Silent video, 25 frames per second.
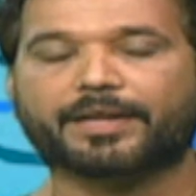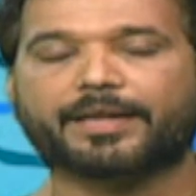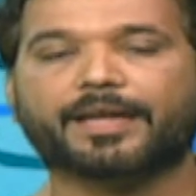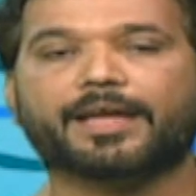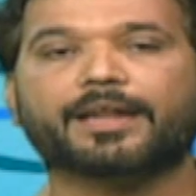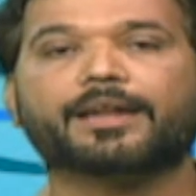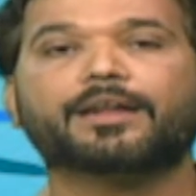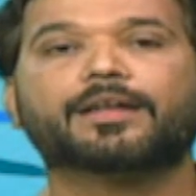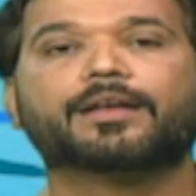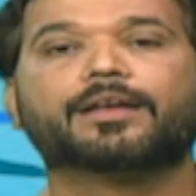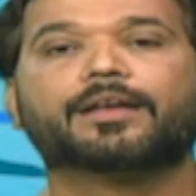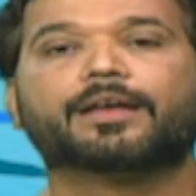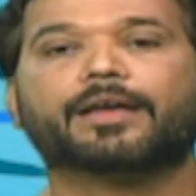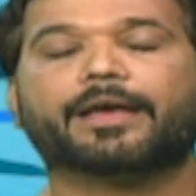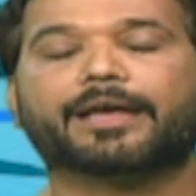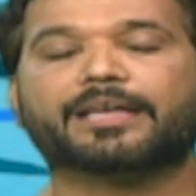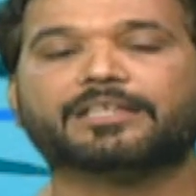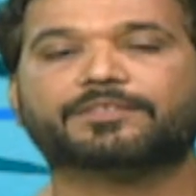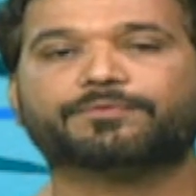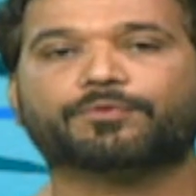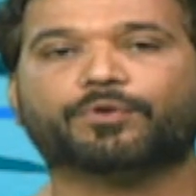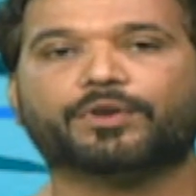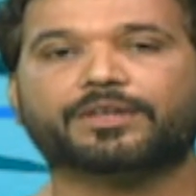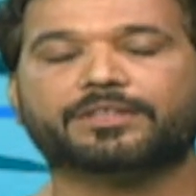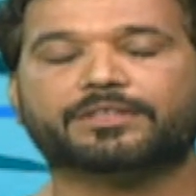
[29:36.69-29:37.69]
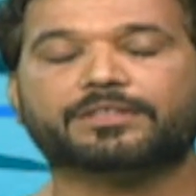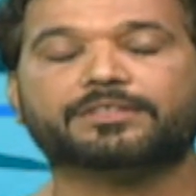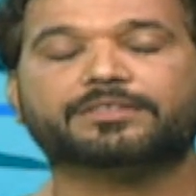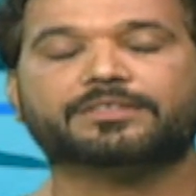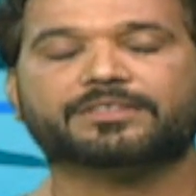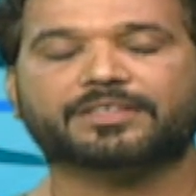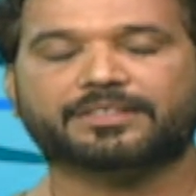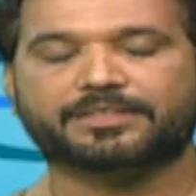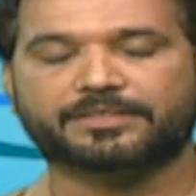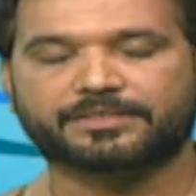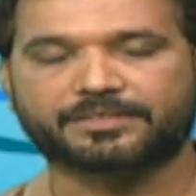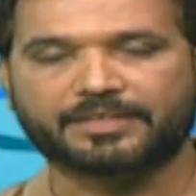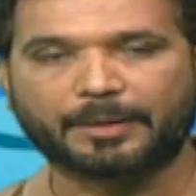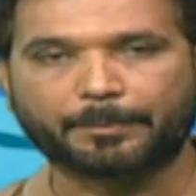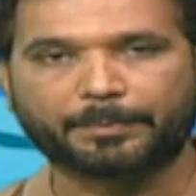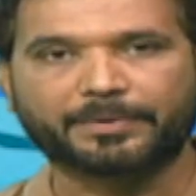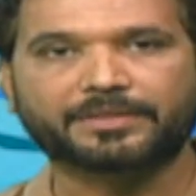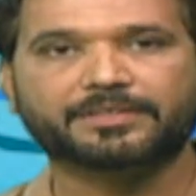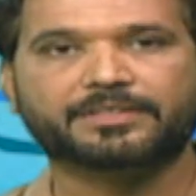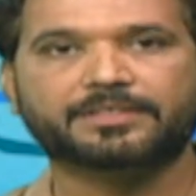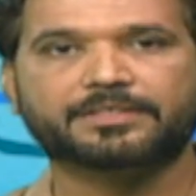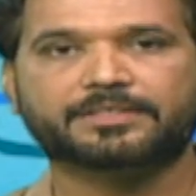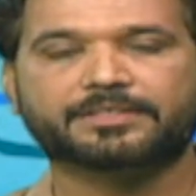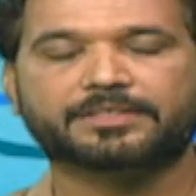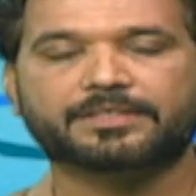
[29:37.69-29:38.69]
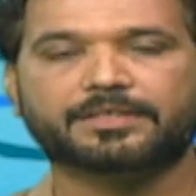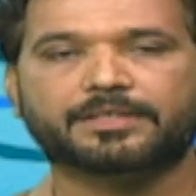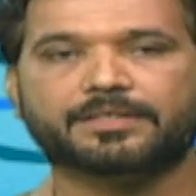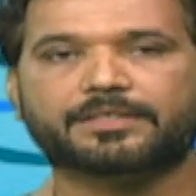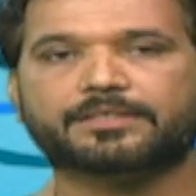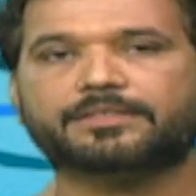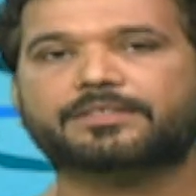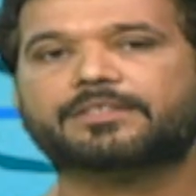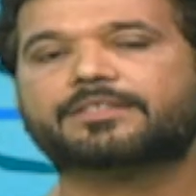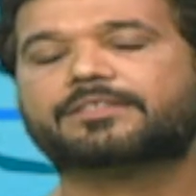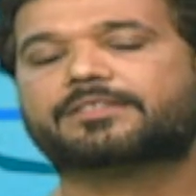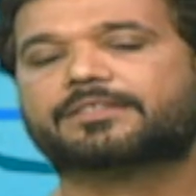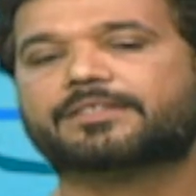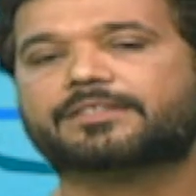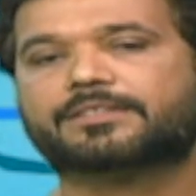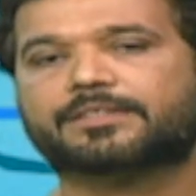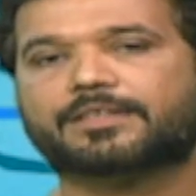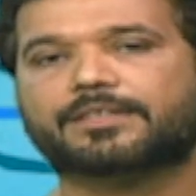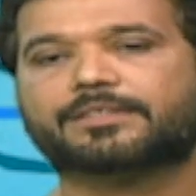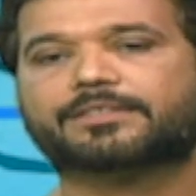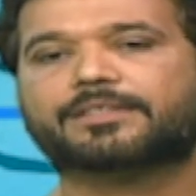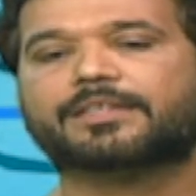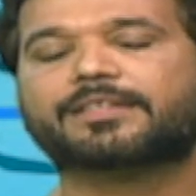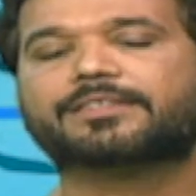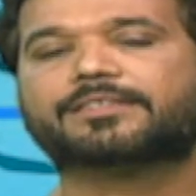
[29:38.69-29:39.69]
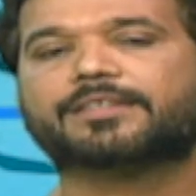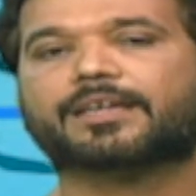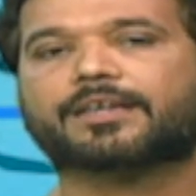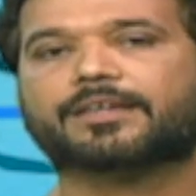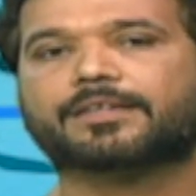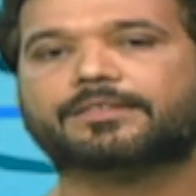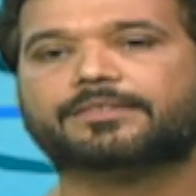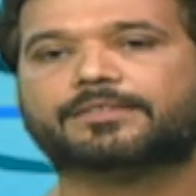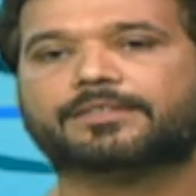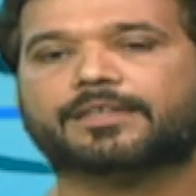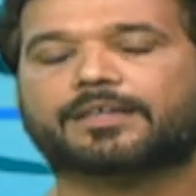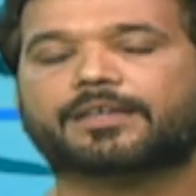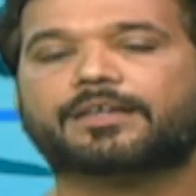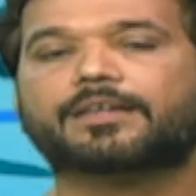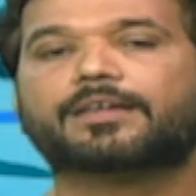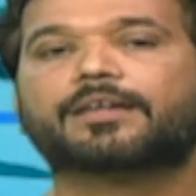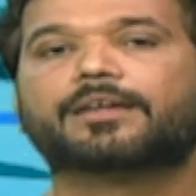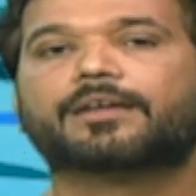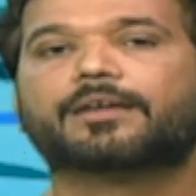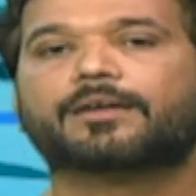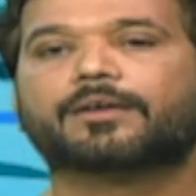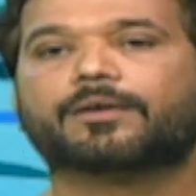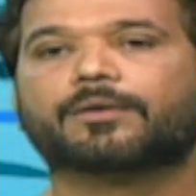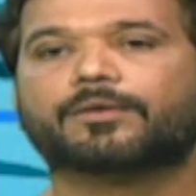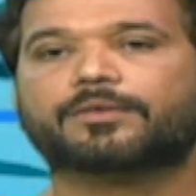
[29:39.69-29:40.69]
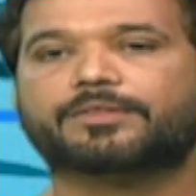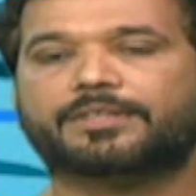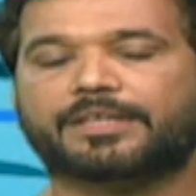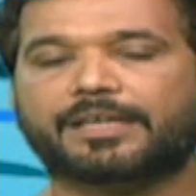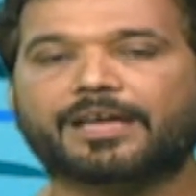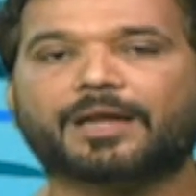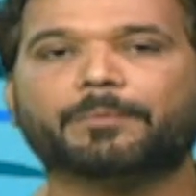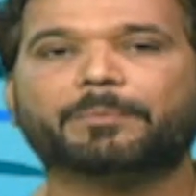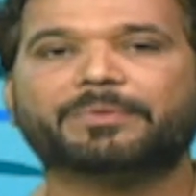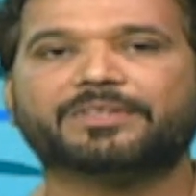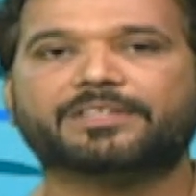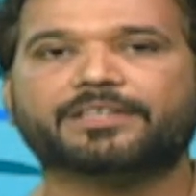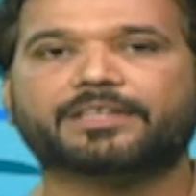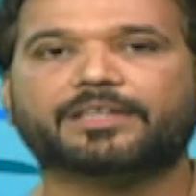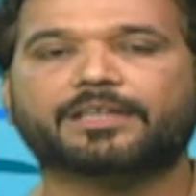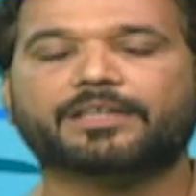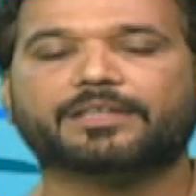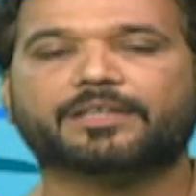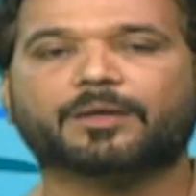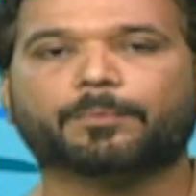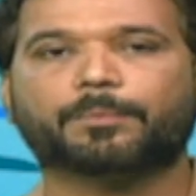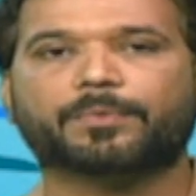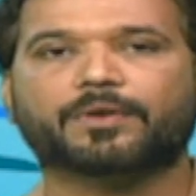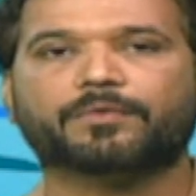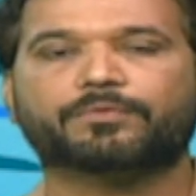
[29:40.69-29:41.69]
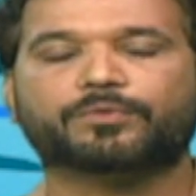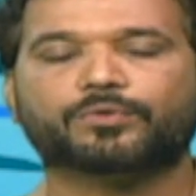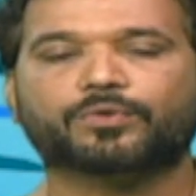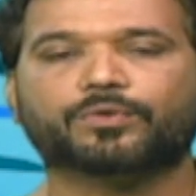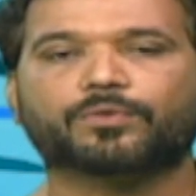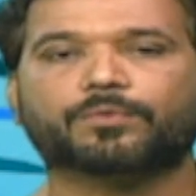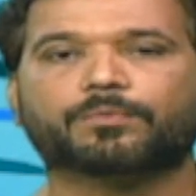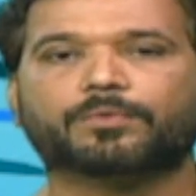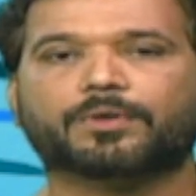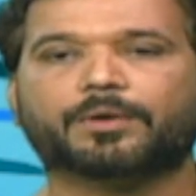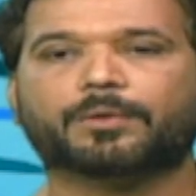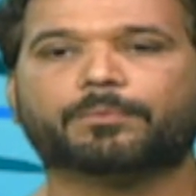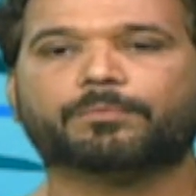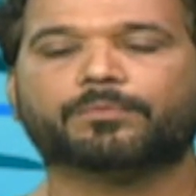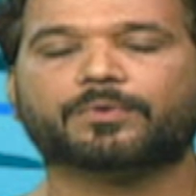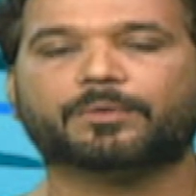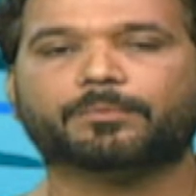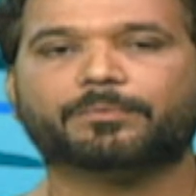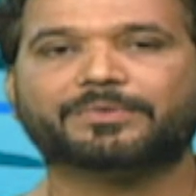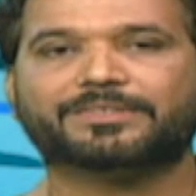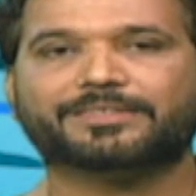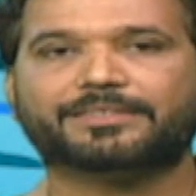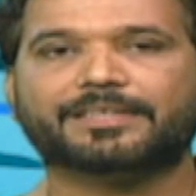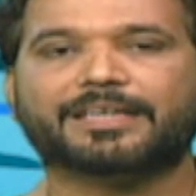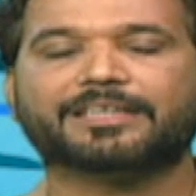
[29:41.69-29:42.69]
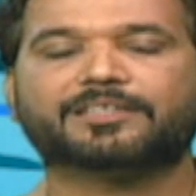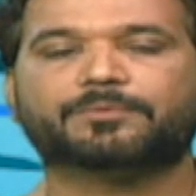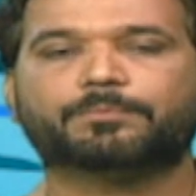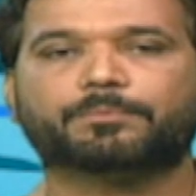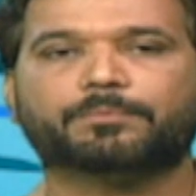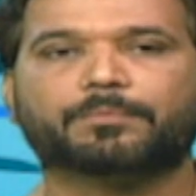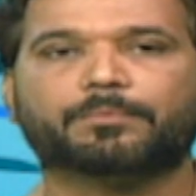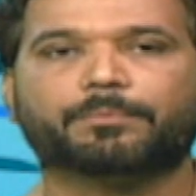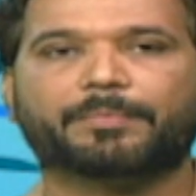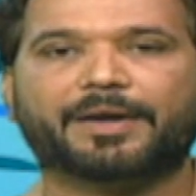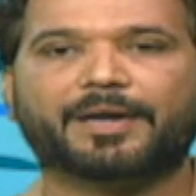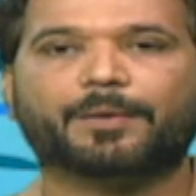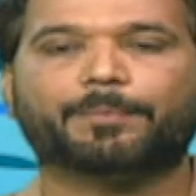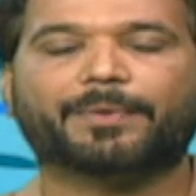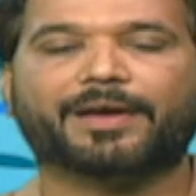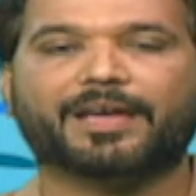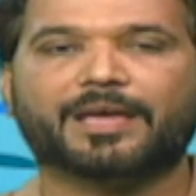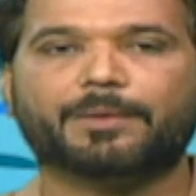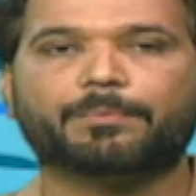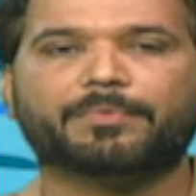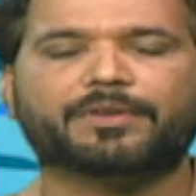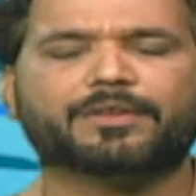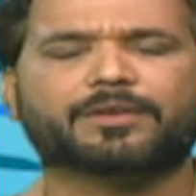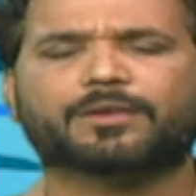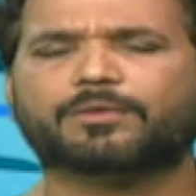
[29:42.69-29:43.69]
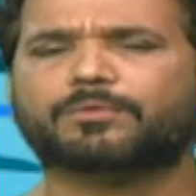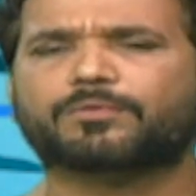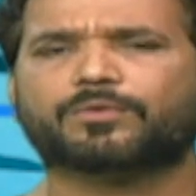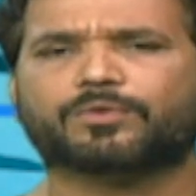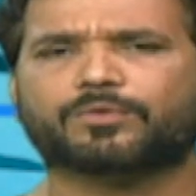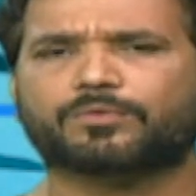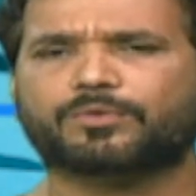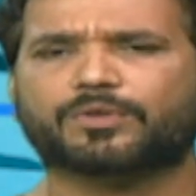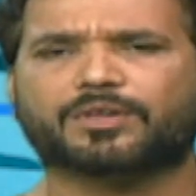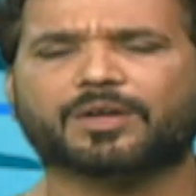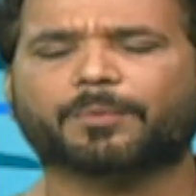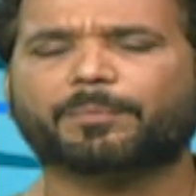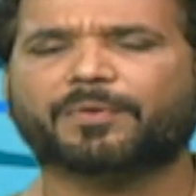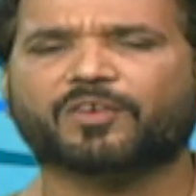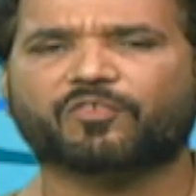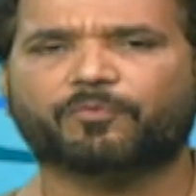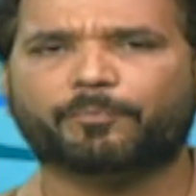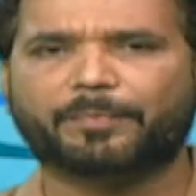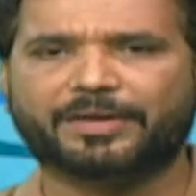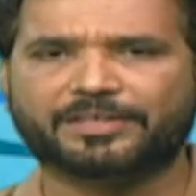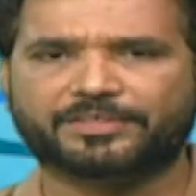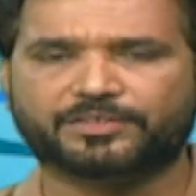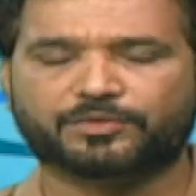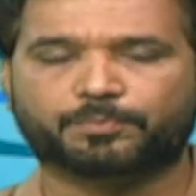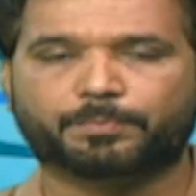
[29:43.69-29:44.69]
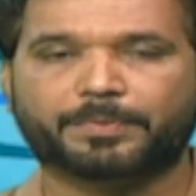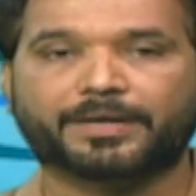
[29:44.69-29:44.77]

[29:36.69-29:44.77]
Again, as far as his captaincy his skills are concerned, there are basically a couple of mistakes made by him in a couple of matches.